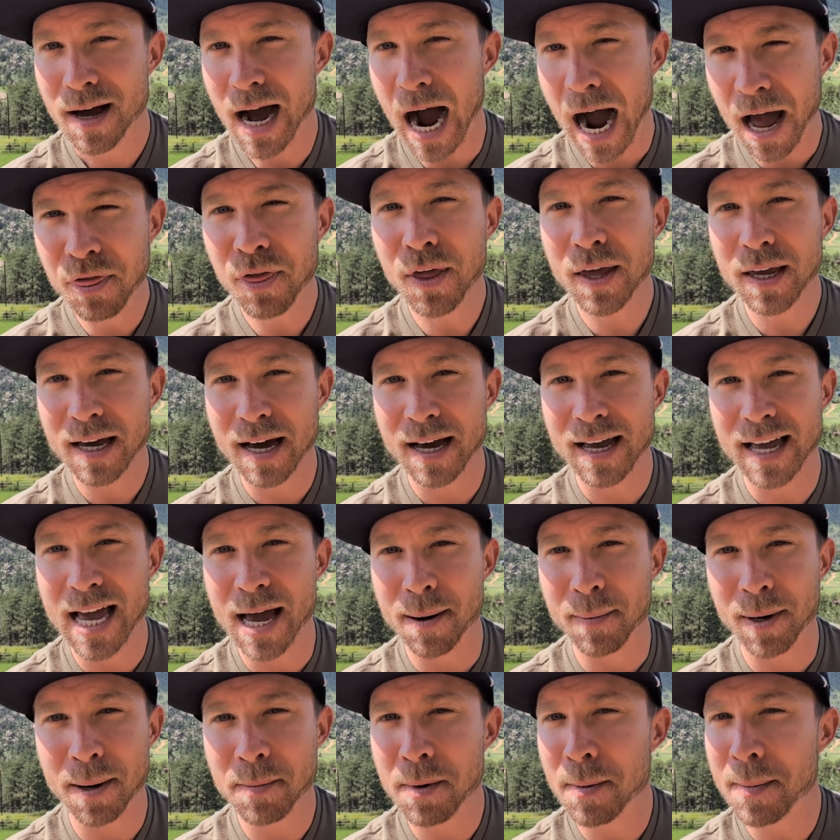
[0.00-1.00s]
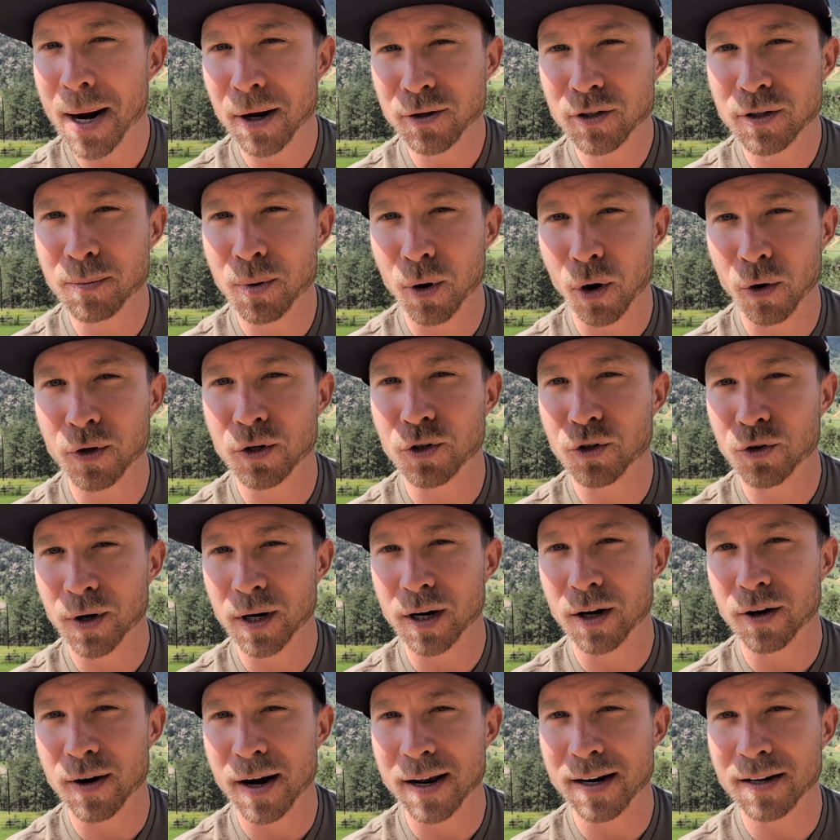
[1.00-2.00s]
I think I am, and I'm about to pull the
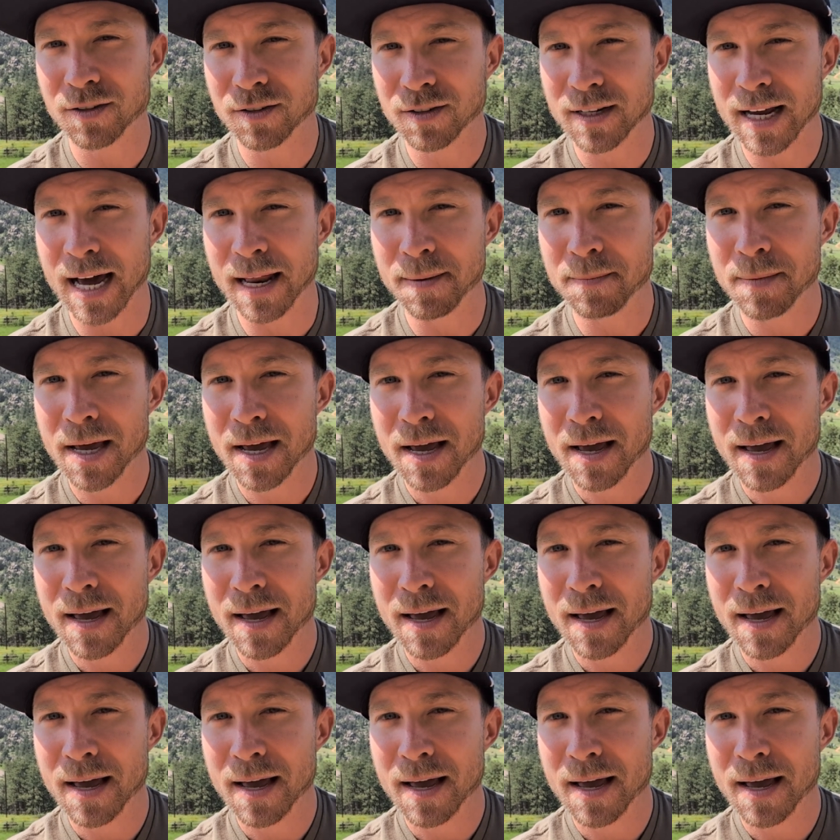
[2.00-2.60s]
trigger on a set.